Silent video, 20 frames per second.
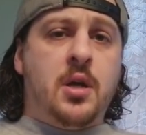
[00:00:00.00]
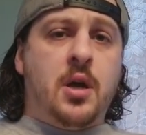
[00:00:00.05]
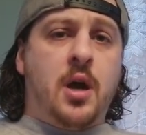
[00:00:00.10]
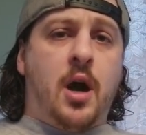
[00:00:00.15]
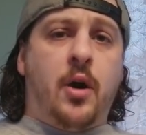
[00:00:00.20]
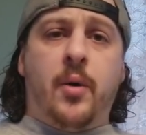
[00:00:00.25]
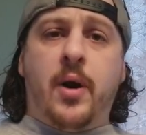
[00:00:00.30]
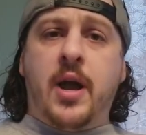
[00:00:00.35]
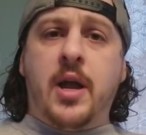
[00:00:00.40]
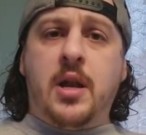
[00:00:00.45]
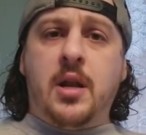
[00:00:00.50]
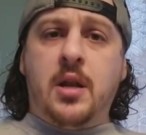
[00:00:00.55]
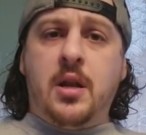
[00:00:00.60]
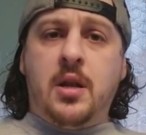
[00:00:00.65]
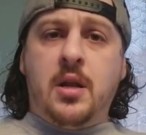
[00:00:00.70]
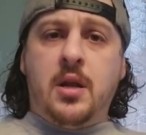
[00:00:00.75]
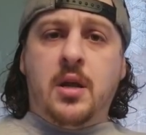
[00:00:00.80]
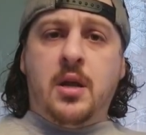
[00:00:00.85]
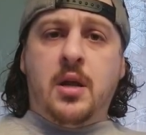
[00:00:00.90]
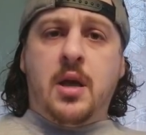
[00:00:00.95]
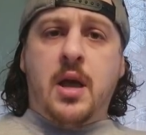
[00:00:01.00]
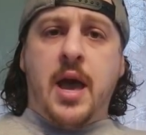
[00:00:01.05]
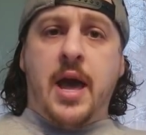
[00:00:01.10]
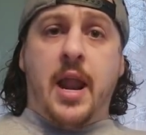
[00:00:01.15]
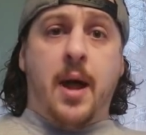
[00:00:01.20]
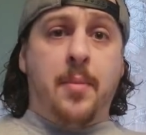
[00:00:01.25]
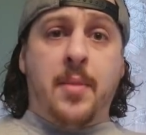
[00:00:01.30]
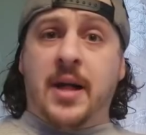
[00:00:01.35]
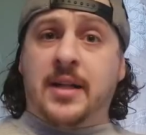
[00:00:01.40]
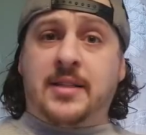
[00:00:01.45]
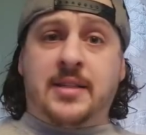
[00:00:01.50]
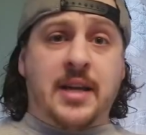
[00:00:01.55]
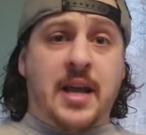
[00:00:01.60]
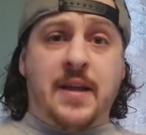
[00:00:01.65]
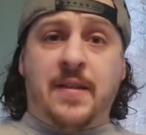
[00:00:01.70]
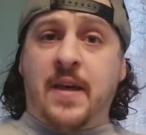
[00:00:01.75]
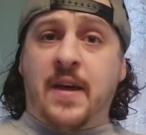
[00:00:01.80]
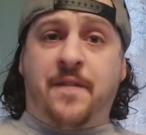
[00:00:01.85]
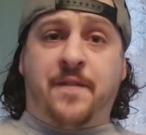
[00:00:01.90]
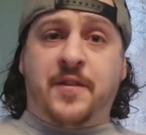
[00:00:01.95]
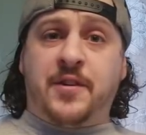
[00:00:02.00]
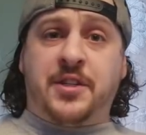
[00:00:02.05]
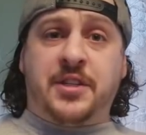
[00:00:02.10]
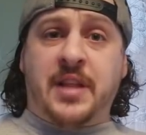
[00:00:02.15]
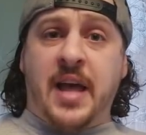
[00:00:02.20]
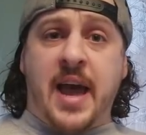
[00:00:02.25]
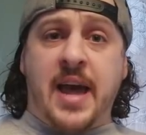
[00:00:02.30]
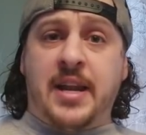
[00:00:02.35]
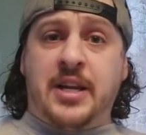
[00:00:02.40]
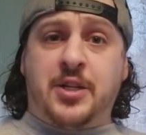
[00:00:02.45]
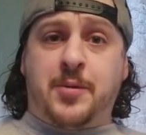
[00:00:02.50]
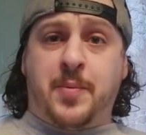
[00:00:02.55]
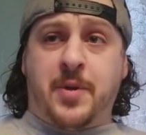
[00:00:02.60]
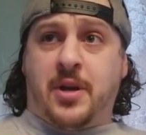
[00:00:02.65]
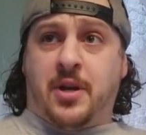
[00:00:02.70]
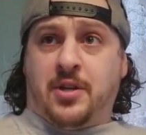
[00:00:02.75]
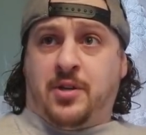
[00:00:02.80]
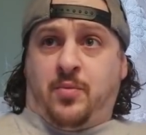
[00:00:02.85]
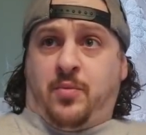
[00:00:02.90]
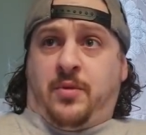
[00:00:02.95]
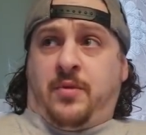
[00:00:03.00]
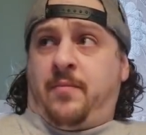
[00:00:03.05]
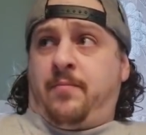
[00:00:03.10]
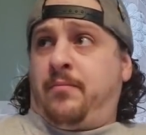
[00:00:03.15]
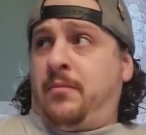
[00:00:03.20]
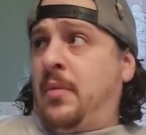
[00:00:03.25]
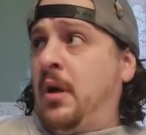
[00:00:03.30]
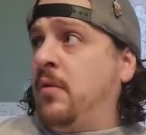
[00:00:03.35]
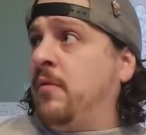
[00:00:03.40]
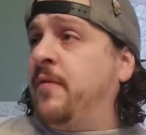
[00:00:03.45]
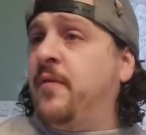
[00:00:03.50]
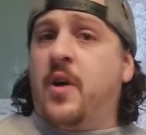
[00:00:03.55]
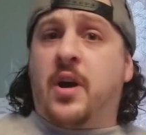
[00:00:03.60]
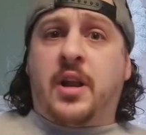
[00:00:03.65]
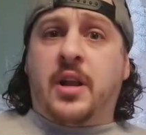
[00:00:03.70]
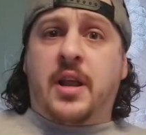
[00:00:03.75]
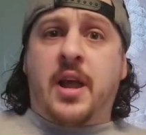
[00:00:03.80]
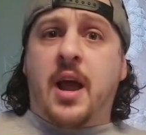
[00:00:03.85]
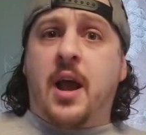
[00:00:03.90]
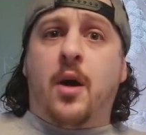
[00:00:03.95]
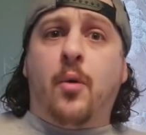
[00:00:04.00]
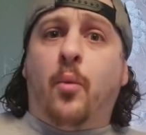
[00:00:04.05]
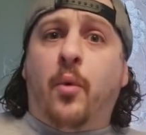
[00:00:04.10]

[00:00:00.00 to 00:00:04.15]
All right? And I'm not saying that for status because I don't fucking care.